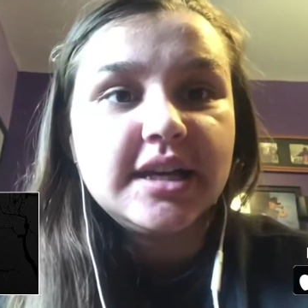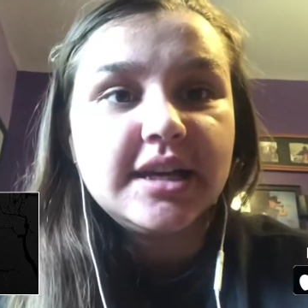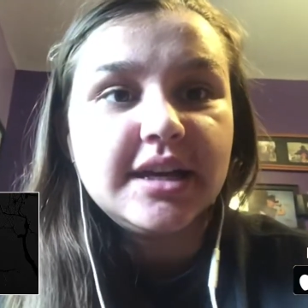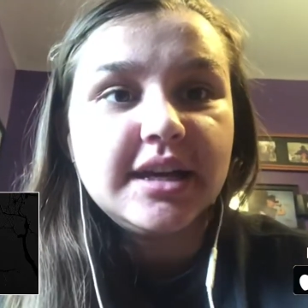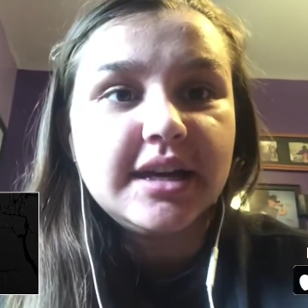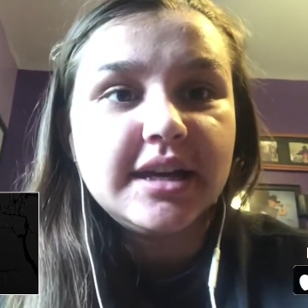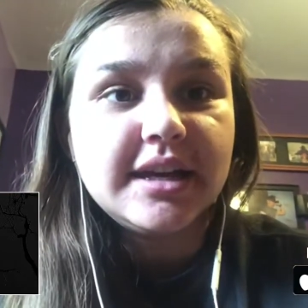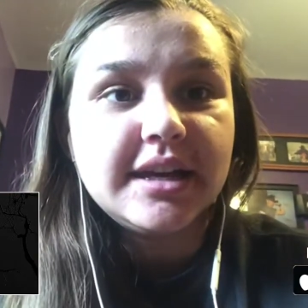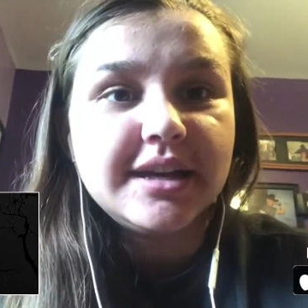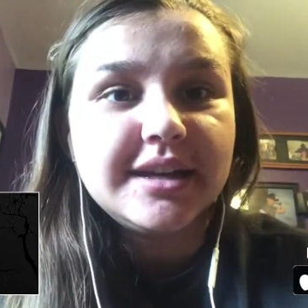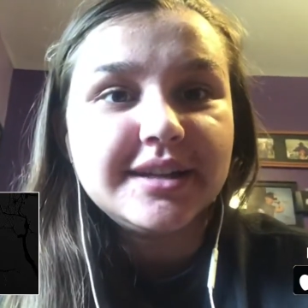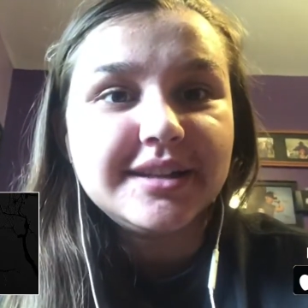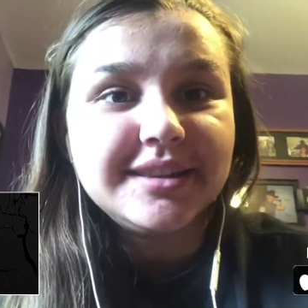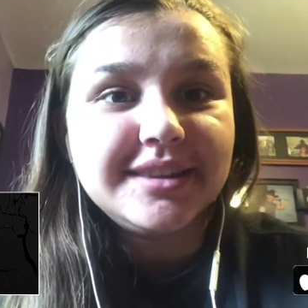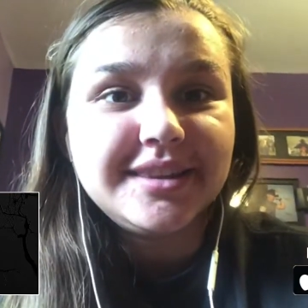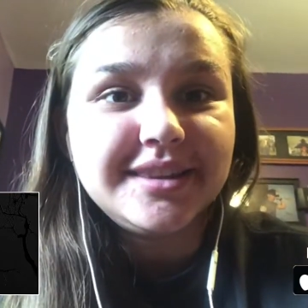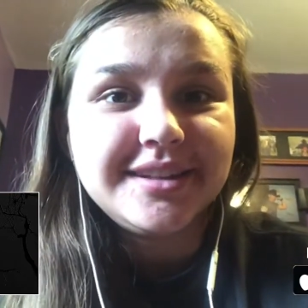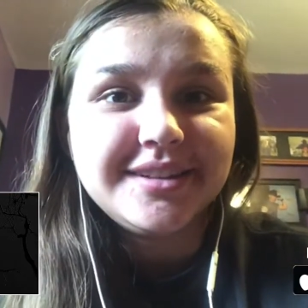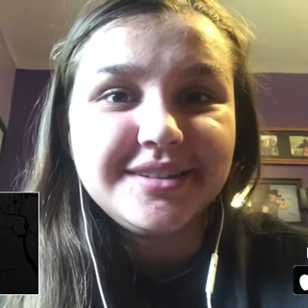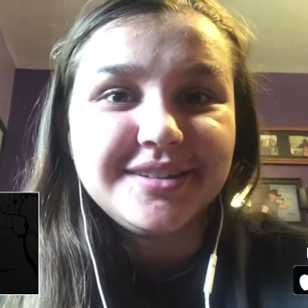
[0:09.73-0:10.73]

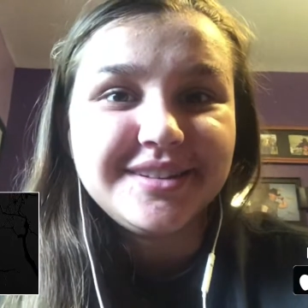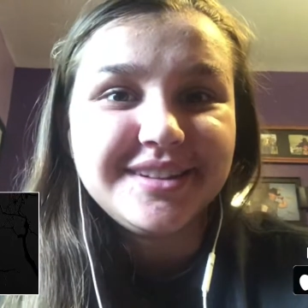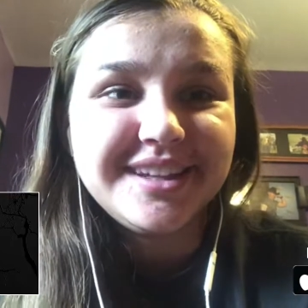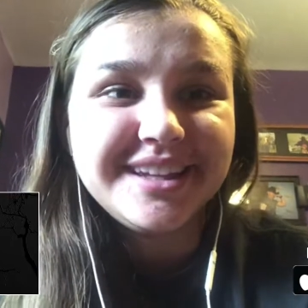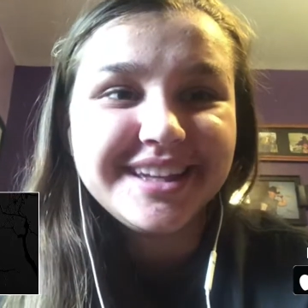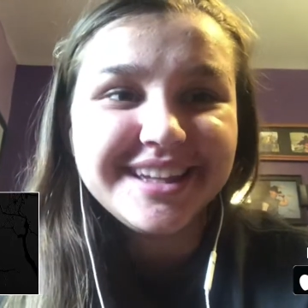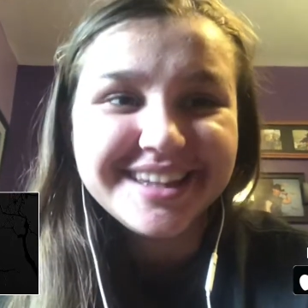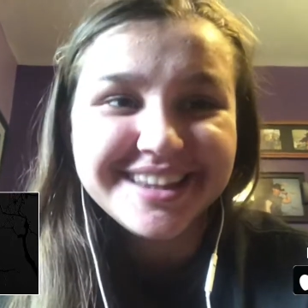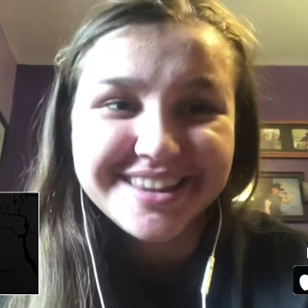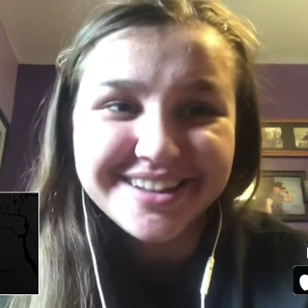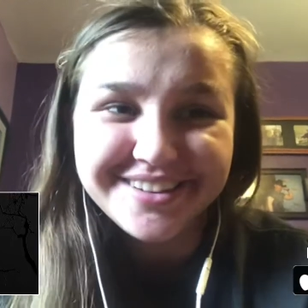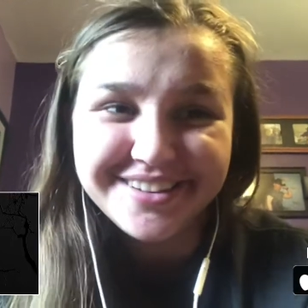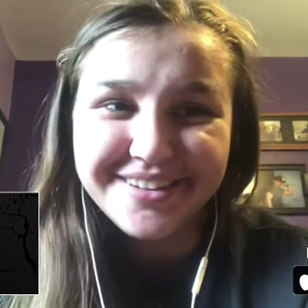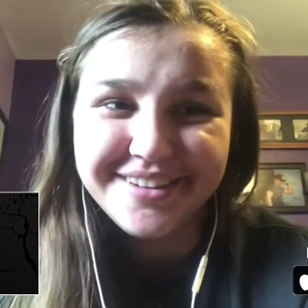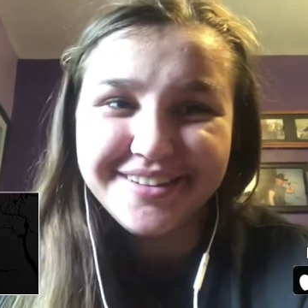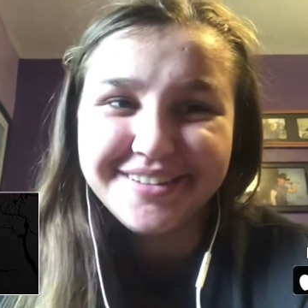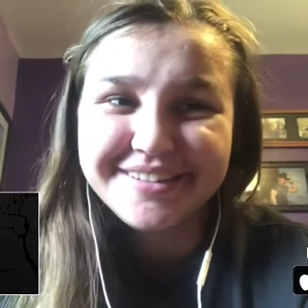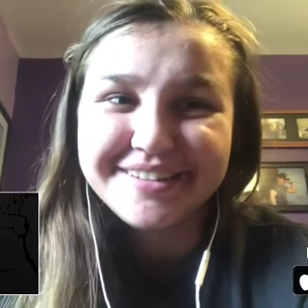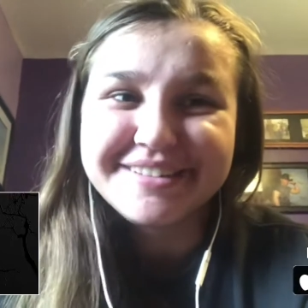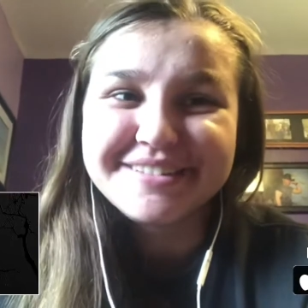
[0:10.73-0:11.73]
and literally the
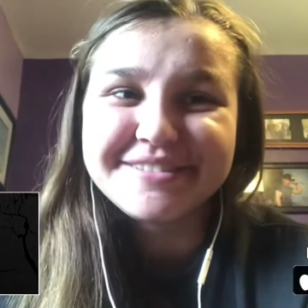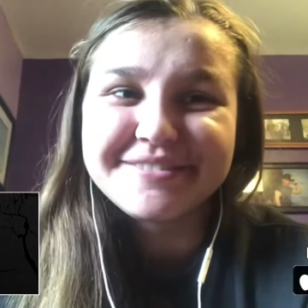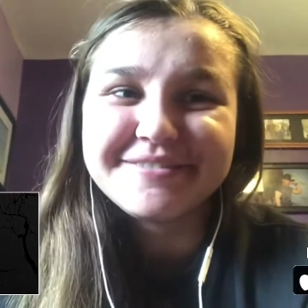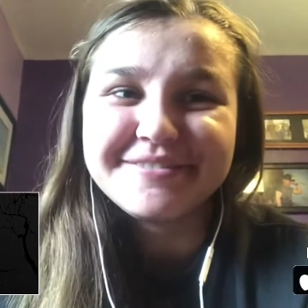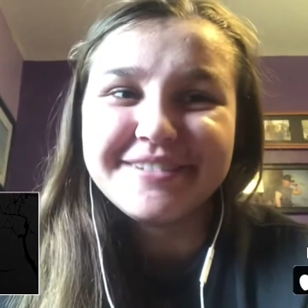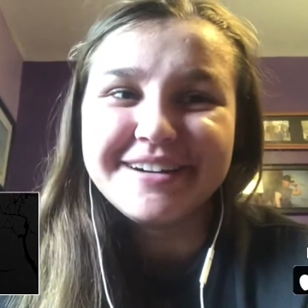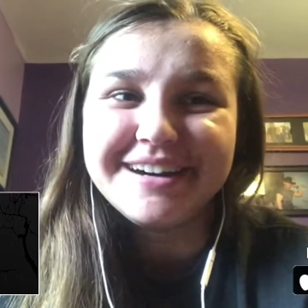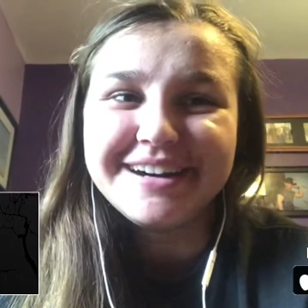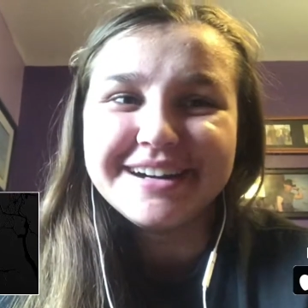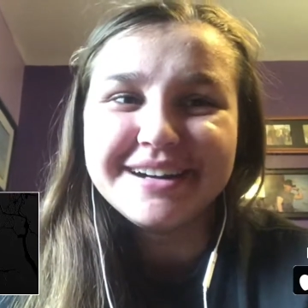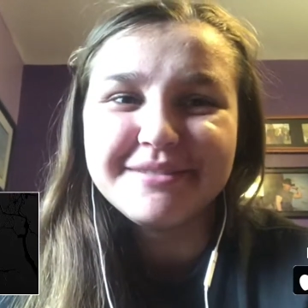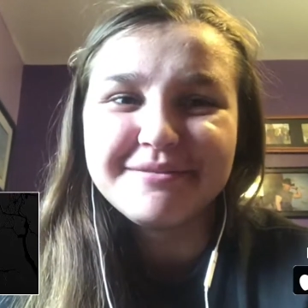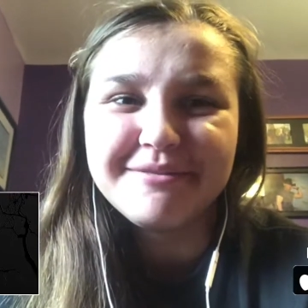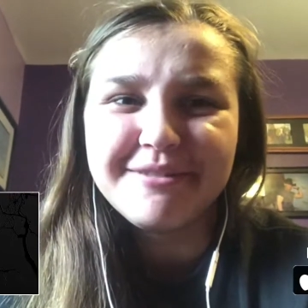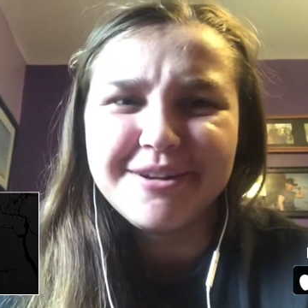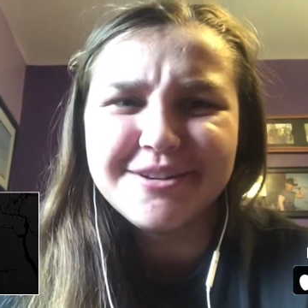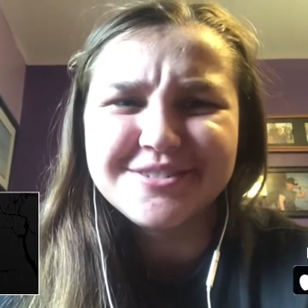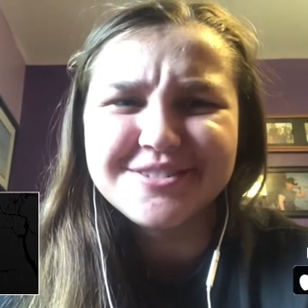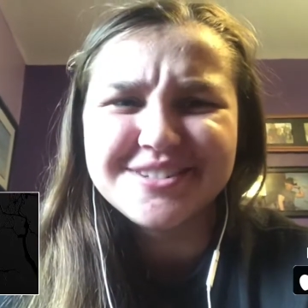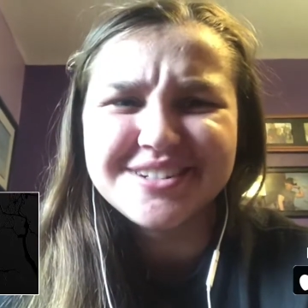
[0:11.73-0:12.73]
only reason why I'm
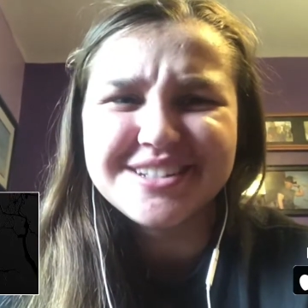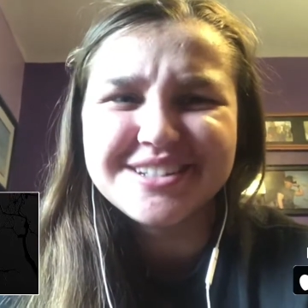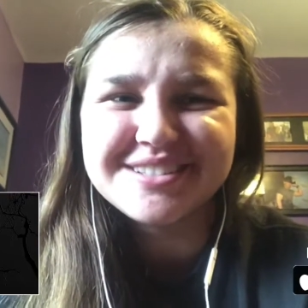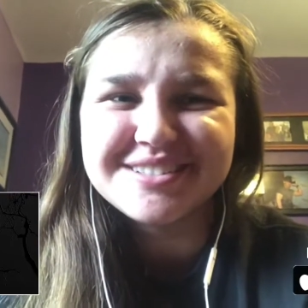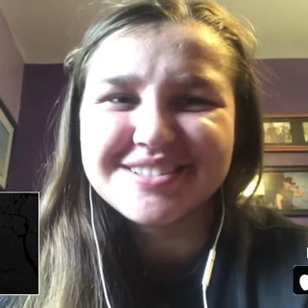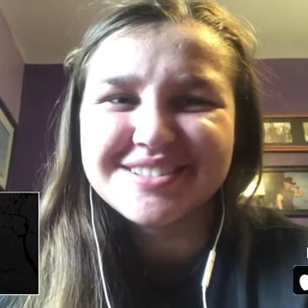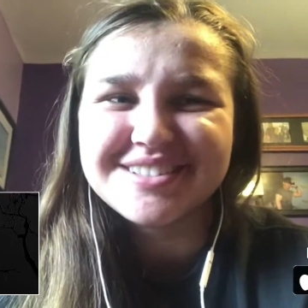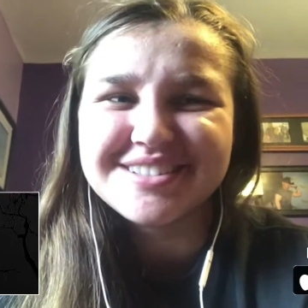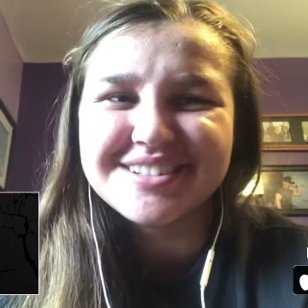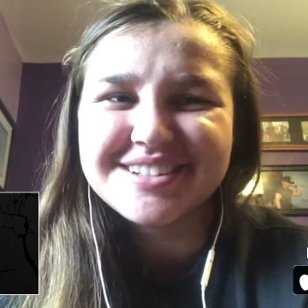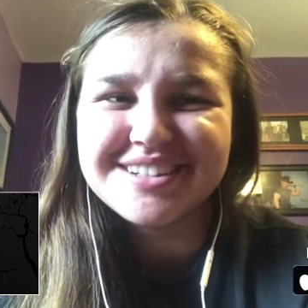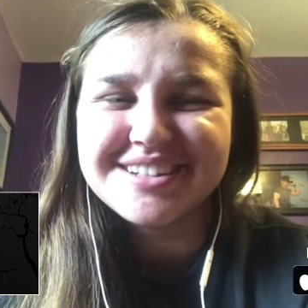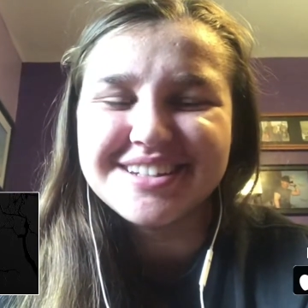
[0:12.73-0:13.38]
watching is